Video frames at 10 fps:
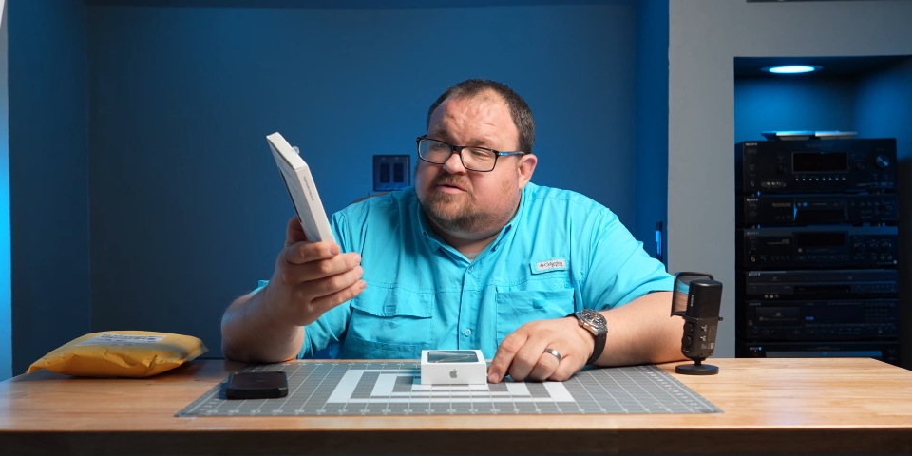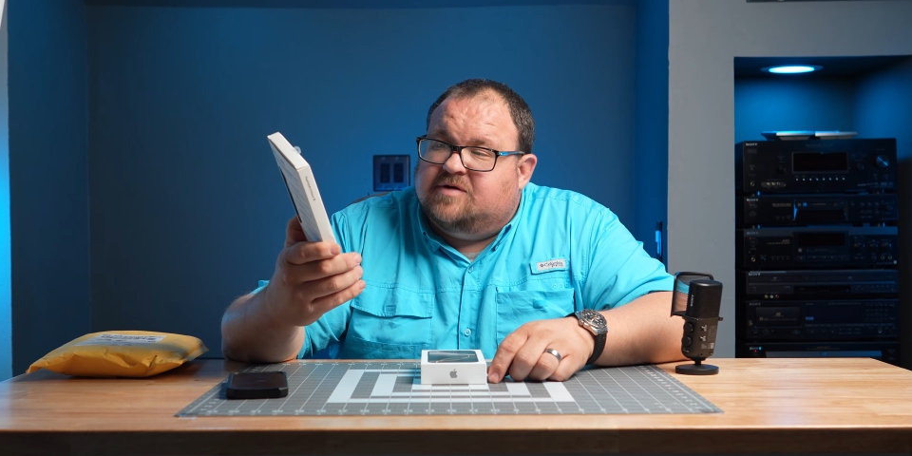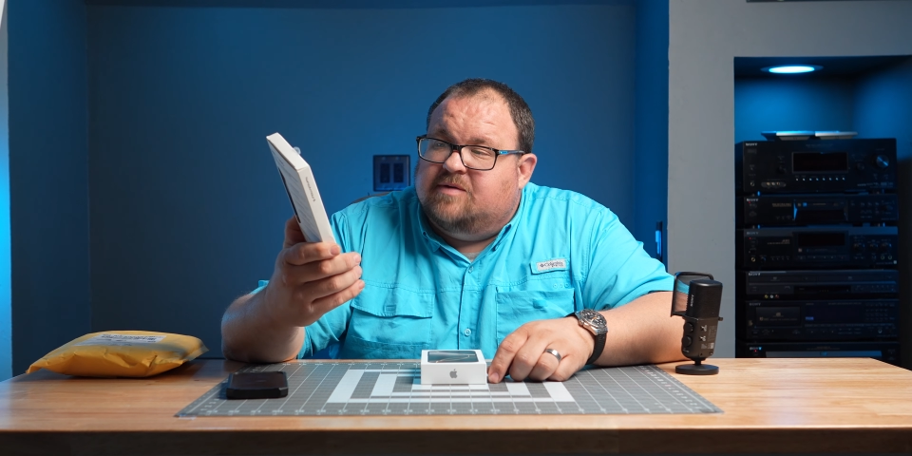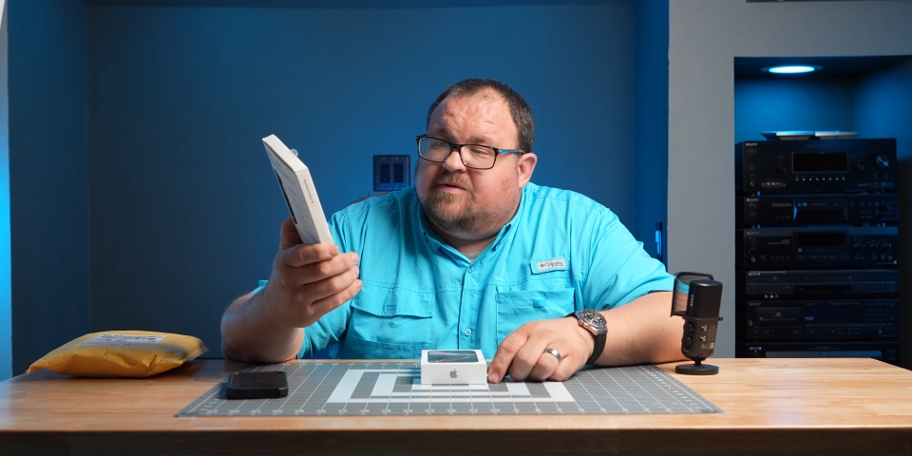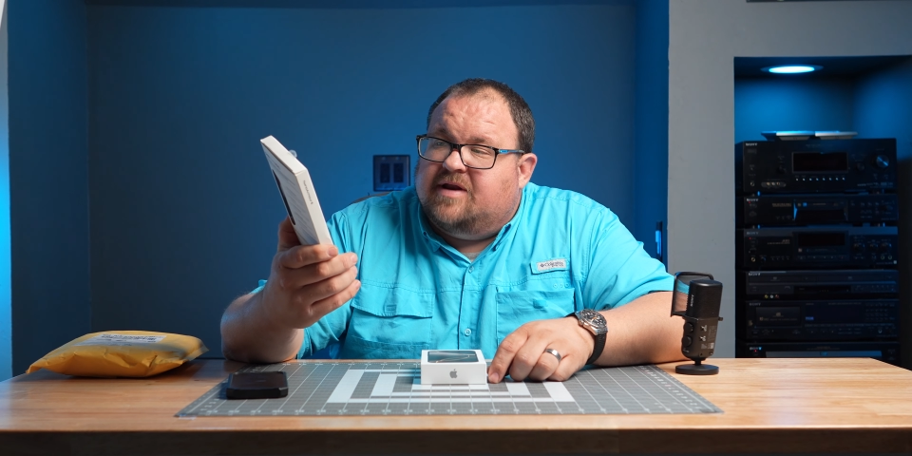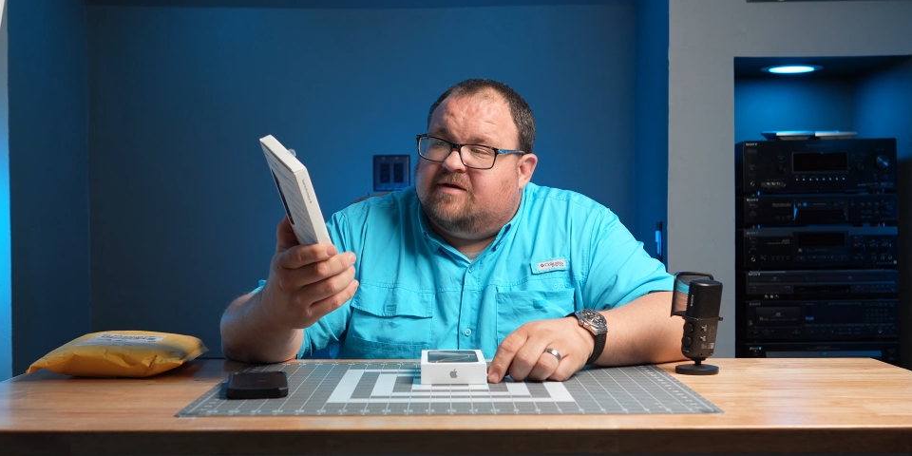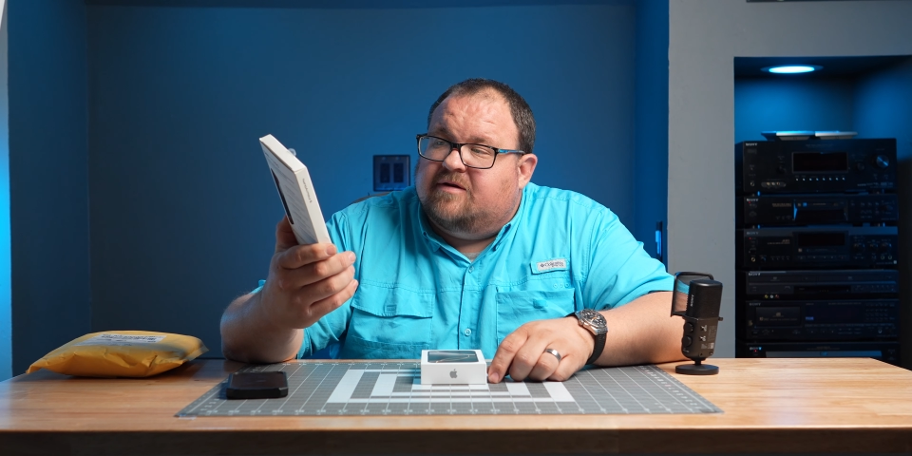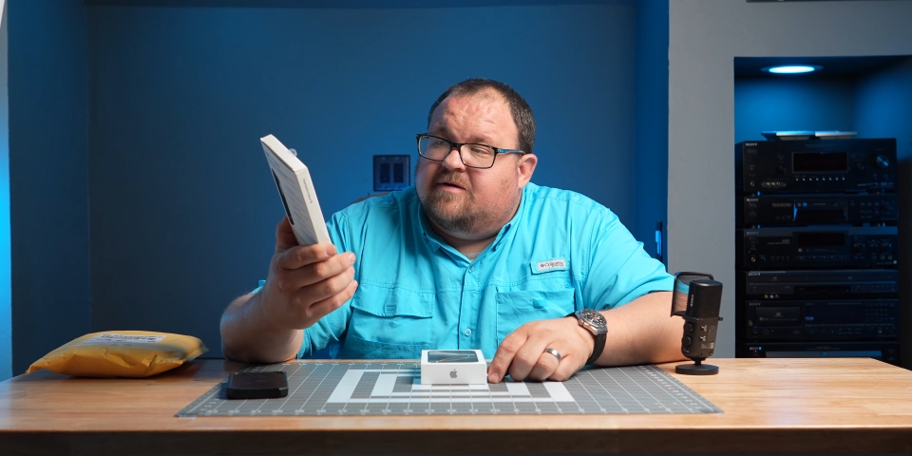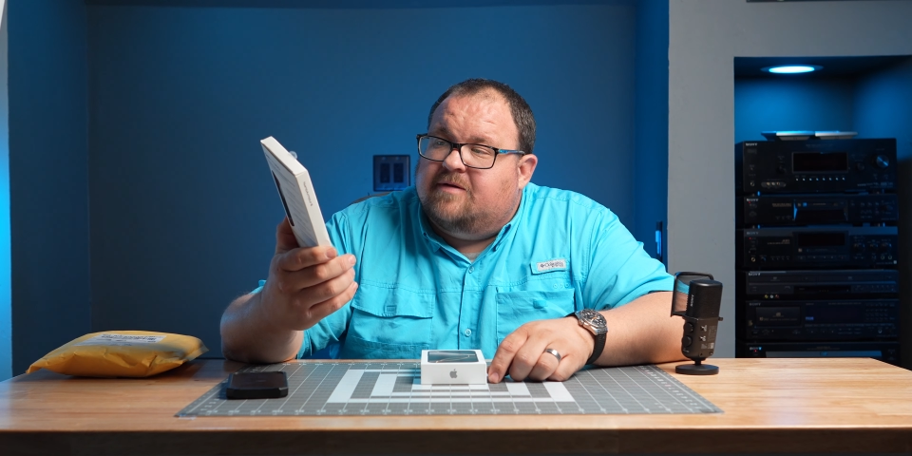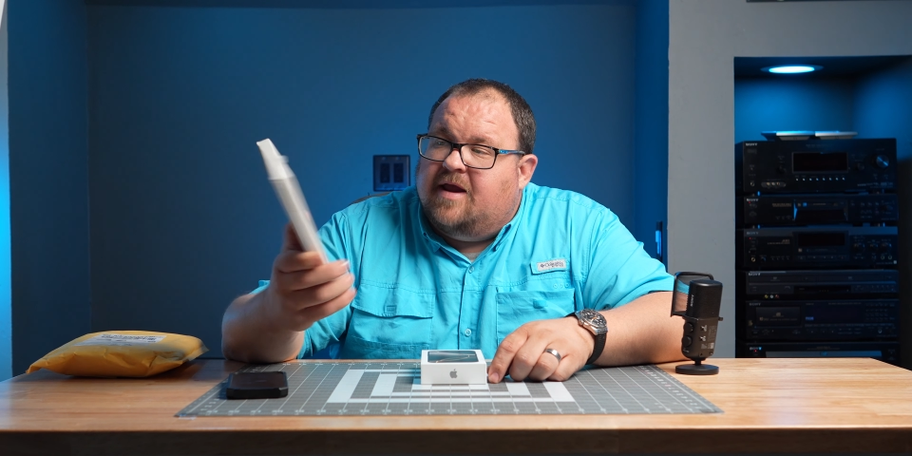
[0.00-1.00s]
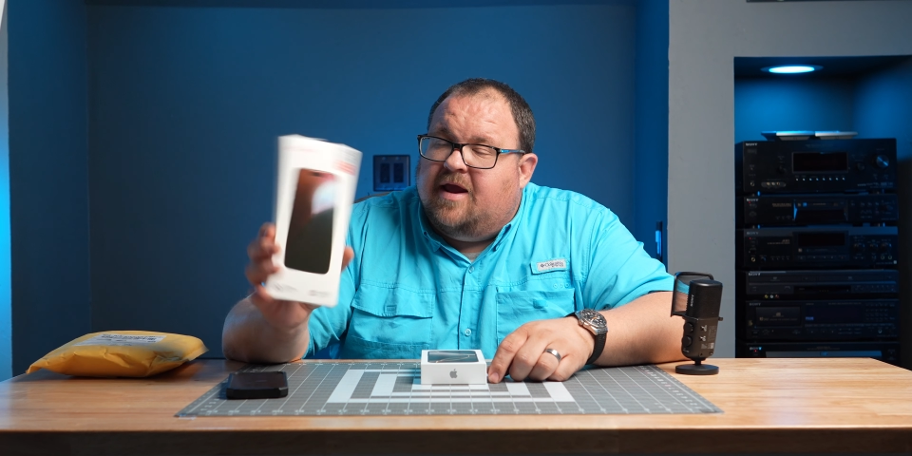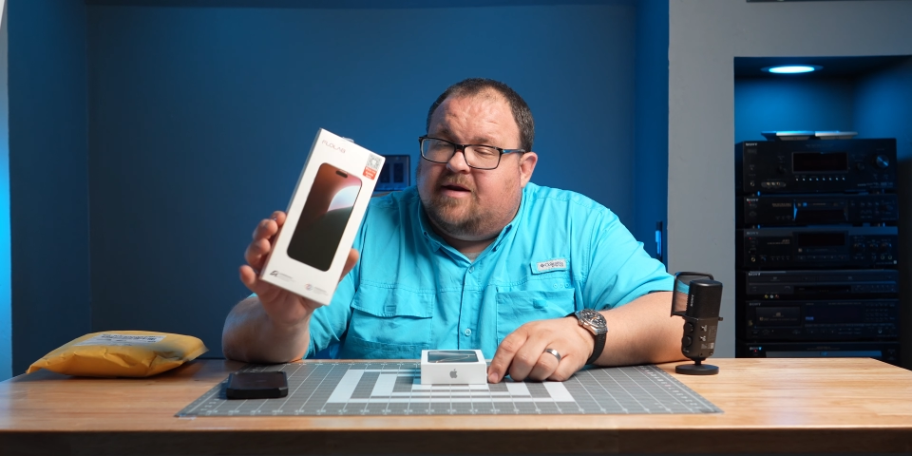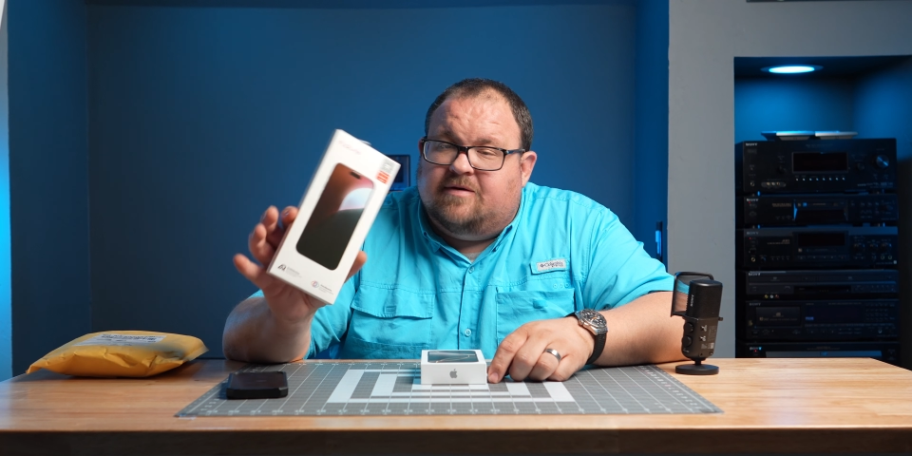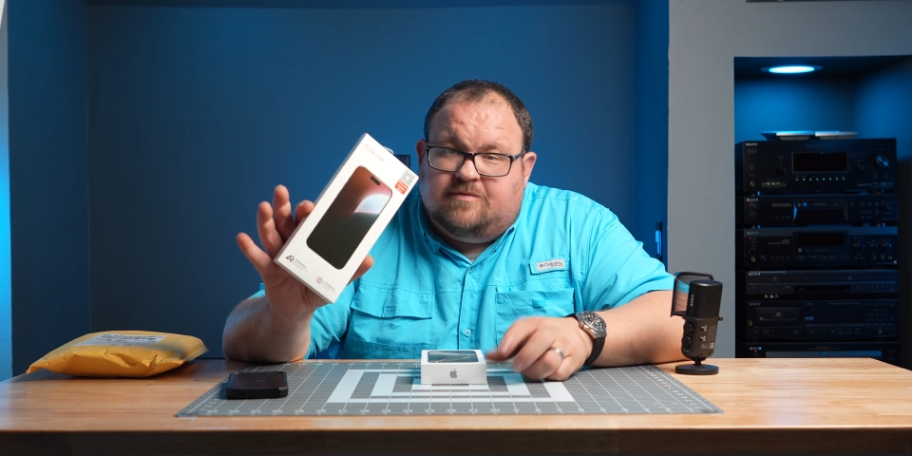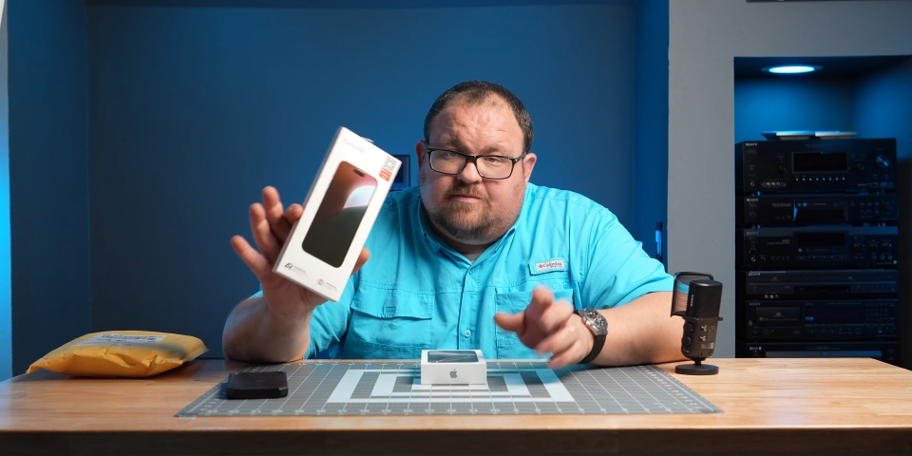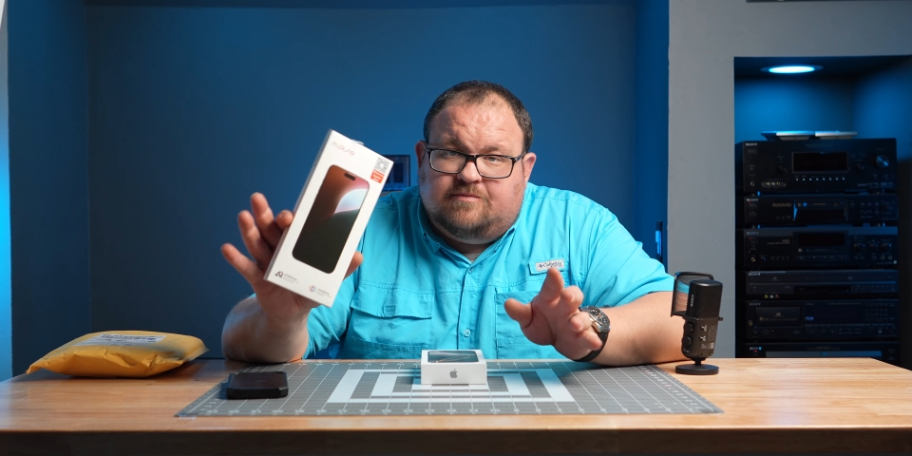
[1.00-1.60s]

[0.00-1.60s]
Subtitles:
screen protector, and